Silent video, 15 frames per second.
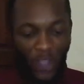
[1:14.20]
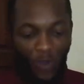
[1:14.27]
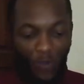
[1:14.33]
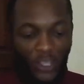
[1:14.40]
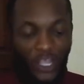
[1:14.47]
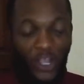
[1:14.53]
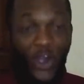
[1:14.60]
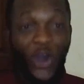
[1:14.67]

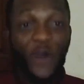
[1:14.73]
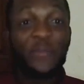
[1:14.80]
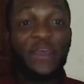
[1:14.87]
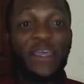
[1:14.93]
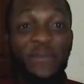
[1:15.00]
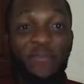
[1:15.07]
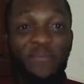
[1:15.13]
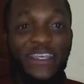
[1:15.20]
we come
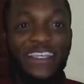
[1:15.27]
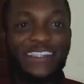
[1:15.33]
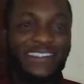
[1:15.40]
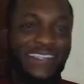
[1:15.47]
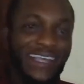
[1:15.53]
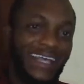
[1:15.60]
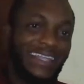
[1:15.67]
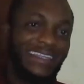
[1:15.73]
in
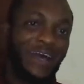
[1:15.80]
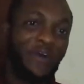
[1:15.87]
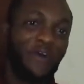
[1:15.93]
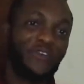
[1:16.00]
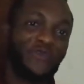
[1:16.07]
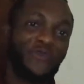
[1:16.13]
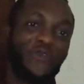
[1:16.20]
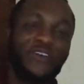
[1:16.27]
peace that
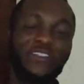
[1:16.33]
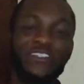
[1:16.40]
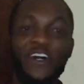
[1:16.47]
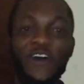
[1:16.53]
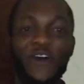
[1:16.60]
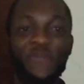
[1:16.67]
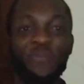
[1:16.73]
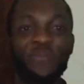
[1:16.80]
was what
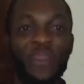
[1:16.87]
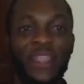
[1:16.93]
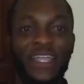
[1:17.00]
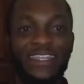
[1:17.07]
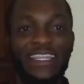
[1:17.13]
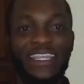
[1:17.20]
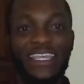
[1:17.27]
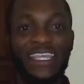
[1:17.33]
um
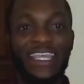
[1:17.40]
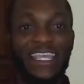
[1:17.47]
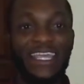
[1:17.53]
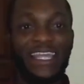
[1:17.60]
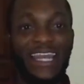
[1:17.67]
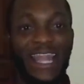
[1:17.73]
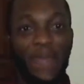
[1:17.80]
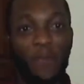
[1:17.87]
the
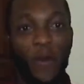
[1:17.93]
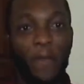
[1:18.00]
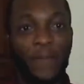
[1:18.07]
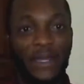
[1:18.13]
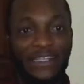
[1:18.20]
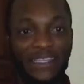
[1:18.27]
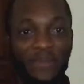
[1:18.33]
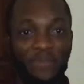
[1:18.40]
Labour
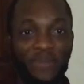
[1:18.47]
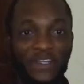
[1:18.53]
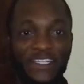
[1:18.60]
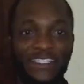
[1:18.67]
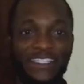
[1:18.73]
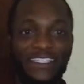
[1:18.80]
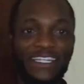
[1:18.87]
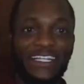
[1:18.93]
Party
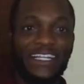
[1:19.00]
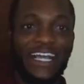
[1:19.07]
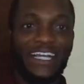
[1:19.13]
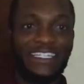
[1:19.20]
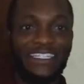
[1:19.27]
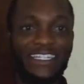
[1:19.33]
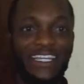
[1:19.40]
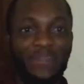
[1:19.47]
presidential
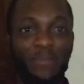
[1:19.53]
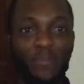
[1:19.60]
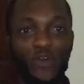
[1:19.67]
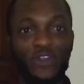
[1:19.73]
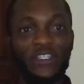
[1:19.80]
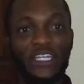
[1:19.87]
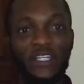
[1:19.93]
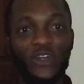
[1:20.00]
candidate
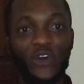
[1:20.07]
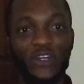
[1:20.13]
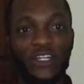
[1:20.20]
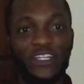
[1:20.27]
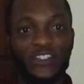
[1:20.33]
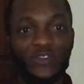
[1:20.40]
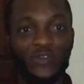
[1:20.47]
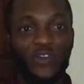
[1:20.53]
posted on
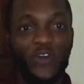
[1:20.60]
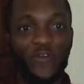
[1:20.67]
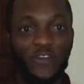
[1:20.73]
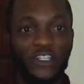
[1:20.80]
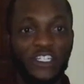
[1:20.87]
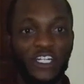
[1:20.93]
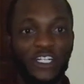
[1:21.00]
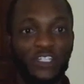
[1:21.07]
his
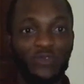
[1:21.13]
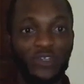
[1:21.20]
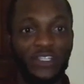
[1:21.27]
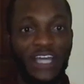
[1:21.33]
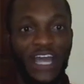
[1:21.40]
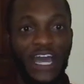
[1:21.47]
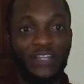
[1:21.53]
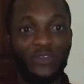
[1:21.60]
official
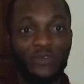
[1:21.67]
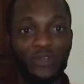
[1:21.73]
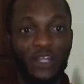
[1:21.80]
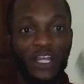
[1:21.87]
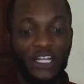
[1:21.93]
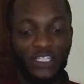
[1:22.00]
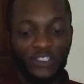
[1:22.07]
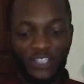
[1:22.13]
Twitter handle
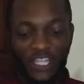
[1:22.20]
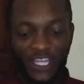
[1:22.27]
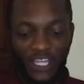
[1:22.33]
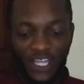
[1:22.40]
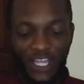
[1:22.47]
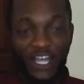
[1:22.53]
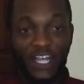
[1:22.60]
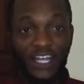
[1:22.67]

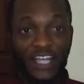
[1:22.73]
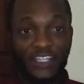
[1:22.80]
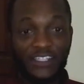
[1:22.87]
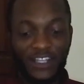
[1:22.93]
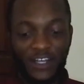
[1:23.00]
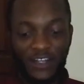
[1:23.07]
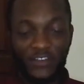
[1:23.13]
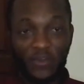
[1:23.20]
today, like
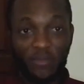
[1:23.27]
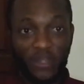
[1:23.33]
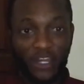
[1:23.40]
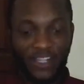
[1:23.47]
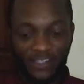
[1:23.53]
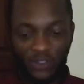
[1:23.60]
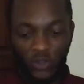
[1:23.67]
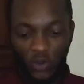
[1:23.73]
uh, some
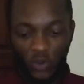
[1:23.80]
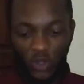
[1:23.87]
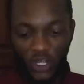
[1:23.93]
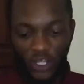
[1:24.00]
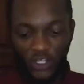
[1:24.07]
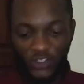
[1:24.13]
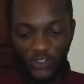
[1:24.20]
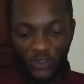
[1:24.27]
minutes ago.
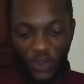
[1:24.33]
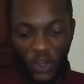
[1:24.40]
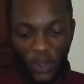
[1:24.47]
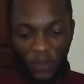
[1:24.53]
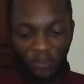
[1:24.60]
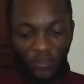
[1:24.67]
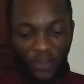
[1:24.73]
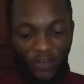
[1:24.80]
So
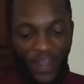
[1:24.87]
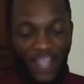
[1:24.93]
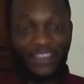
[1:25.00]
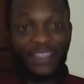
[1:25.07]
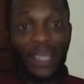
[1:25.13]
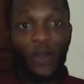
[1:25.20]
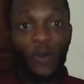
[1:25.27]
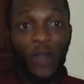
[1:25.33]
um,
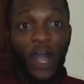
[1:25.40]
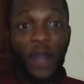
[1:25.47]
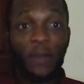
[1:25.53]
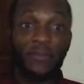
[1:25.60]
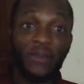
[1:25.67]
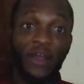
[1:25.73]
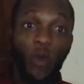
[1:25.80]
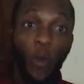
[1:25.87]
right now,
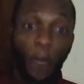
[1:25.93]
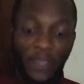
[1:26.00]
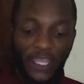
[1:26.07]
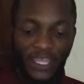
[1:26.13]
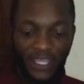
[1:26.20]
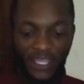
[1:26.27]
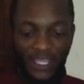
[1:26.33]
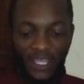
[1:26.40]
um,
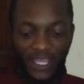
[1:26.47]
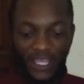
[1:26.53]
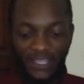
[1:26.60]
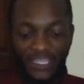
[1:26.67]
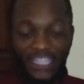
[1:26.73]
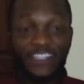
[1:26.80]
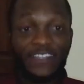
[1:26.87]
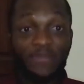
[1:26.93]
Obi
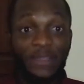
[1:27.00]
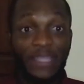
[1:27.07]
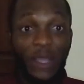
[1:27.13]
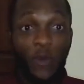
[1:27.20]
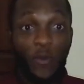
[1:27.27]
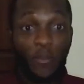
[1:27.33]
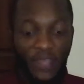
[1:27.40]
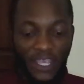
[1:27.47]
that is Peter
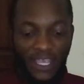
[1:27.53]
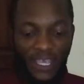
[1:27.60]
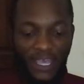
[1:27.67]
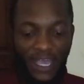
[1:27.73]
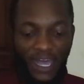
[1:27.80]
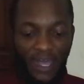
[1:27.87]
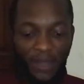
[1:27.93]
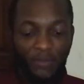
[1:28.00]

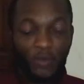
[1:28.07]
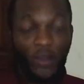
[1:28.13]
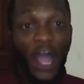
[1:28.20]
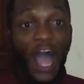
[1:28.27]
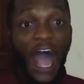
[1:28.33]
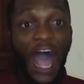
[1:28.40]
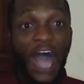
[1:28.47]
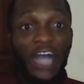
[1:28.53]
Obi, um,
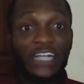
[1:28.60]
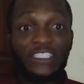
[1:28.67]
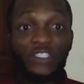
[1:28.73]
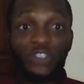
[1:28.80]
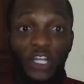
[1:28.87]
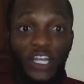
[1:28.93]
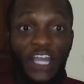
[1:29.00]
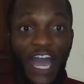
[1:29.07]

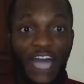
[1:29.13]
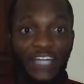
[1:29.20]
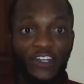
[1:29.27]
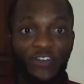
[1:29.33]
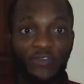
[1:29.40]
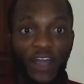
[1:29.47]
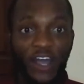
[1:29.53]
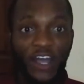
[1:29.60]
actually had
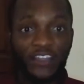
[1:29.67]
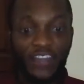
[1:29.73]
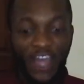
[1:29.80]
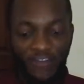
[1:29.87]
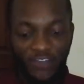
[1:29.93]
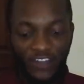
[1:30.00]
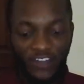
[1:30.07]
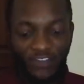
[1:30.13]
the is uh,
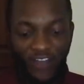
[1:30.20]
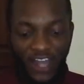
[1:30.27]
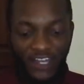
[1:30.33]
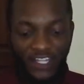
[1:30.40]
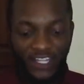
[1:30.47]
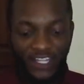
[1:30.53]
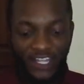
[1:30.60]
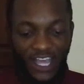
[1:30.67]
having the
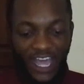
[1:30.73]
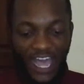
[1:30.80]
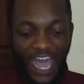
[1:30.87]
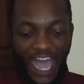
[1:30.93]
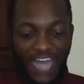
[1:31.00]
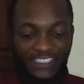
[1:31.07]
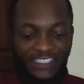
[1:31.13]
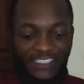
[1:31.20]
rally
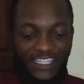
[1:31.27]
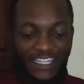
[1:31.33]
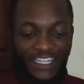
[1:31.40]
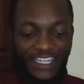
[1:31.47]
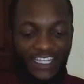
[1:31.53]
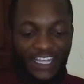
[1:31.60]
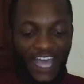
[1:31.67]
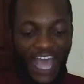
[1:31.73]
at
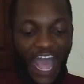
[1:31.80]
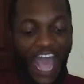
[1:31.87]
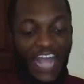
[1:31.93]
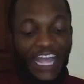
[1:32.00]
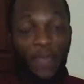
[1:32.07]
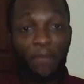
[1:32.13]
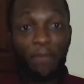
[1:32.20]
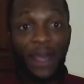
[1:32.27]
the
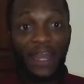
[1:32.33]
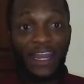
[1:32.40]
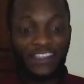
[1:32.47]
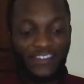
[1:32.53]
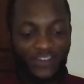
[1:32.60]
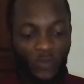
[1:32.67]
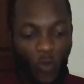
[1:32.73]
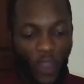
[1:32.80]
Ake
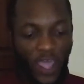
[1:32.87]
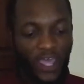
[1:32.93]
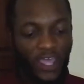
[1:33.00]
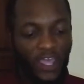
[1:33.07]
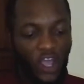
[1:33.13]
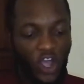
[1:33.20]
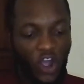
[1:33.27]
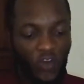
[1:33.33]
Palace Square,
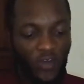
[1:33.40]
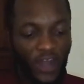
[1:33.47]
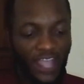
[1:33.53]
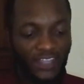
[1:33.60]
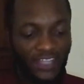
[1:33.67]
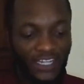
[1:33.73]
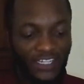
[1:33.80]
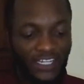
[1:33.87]
all
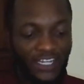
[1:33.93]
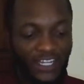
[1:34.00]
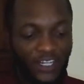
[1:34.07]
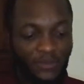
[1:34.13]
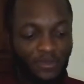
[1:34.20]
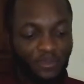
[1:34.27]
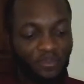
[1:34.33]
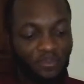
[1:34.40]
right, and then
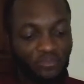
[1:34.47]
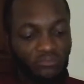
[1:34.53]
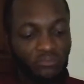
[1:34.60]
um,